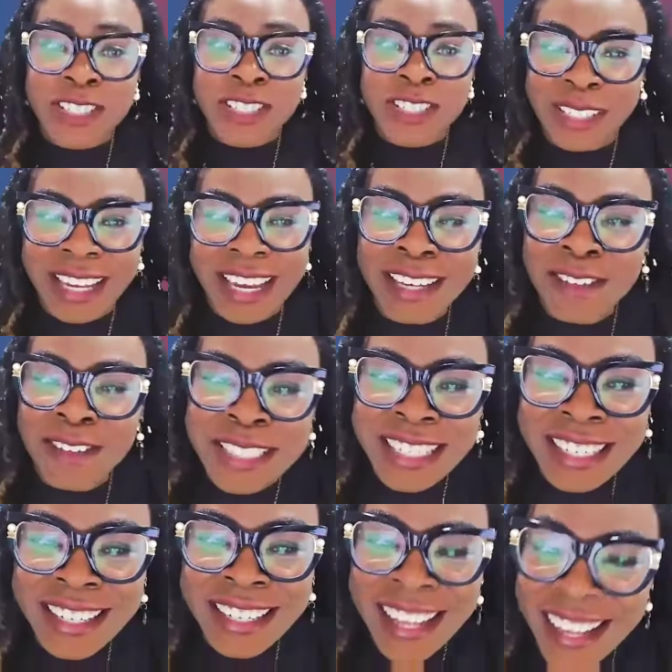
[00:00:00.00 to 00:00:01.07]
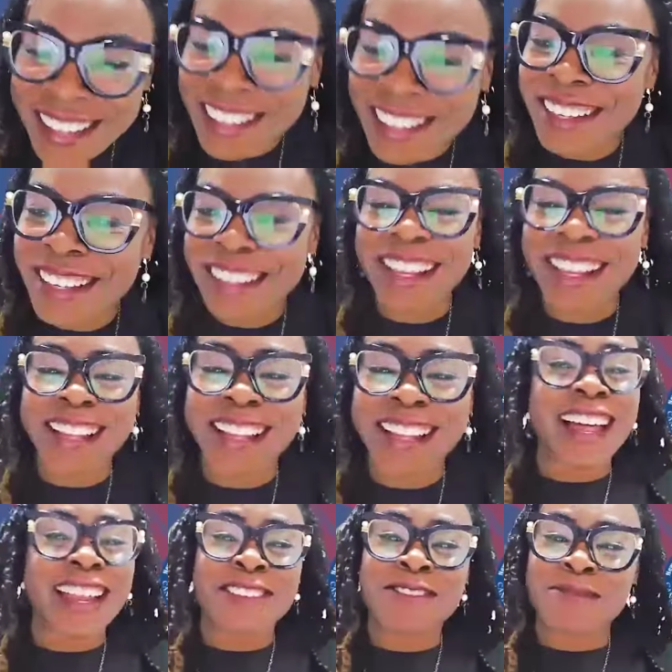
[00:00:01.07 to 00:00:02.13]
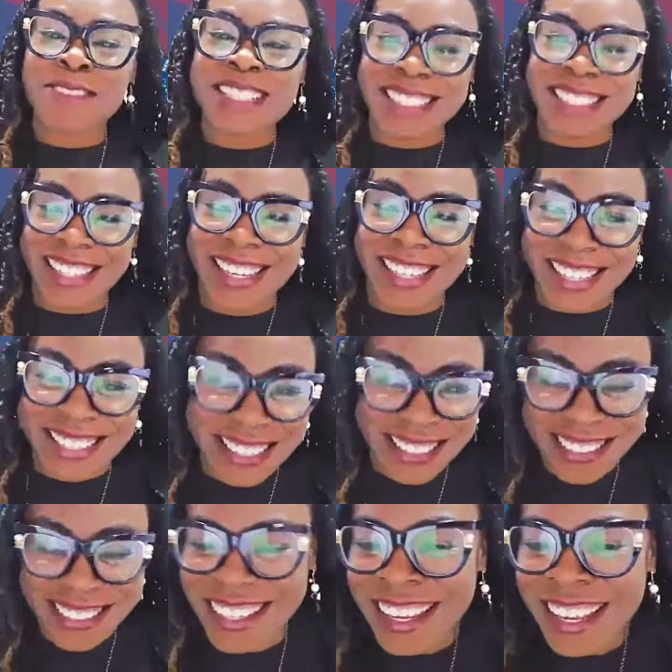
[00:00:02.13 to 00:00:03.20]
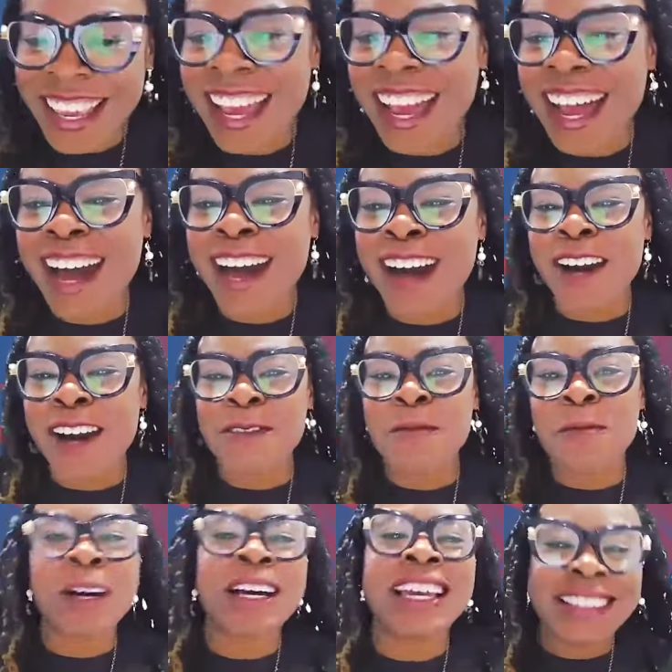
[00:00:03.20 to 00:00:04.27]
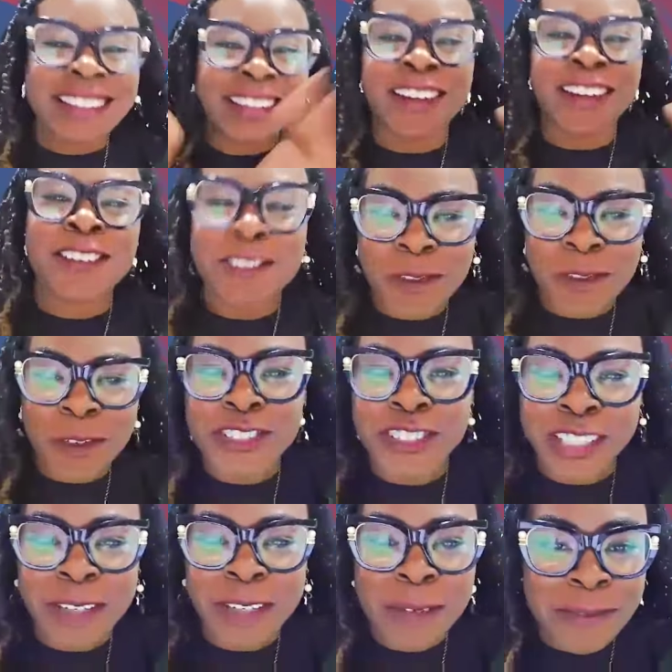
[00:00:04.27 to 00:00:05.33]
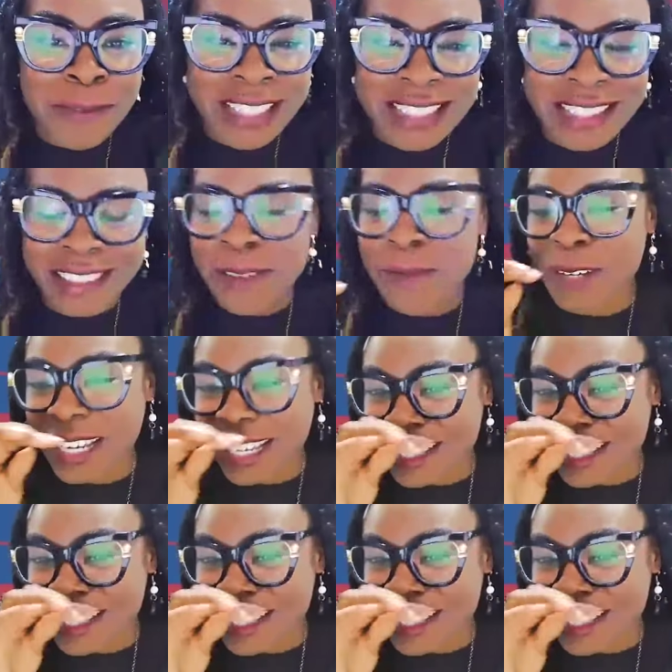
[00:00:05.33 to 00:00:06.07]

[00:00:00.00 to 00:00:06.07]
question. I have seen a lot of mistakes. But fortunately we fix them,